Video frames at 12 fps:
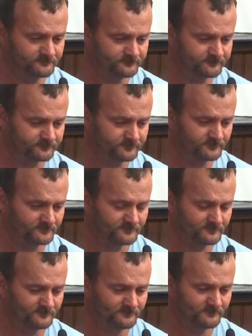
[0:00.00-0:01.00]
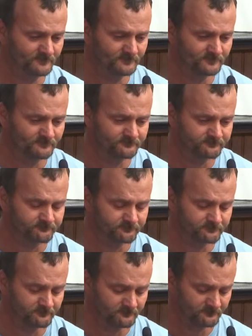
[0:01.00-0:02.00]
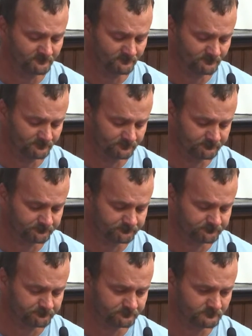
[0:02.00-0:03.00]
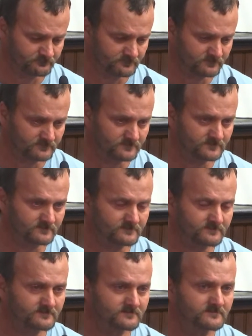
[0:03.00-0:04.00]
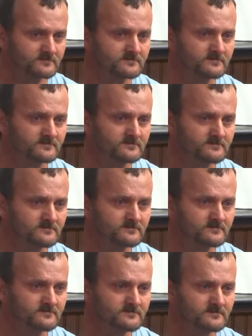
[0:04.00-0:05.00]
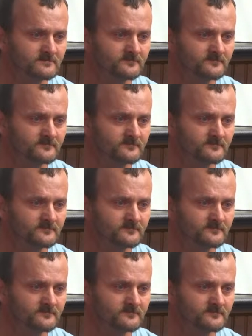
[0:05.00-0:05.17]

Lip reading: [no speech]